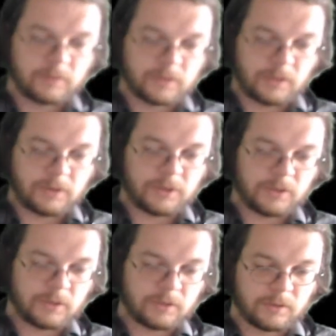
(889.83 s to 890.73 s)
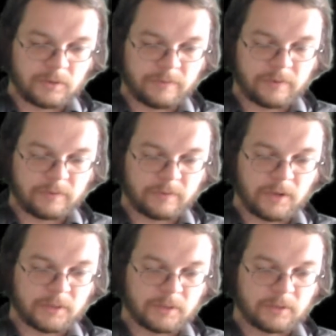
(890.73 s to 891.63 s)
acceleration is the derivative of the
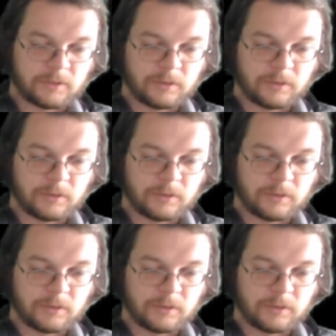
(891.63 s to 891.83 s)
velocity.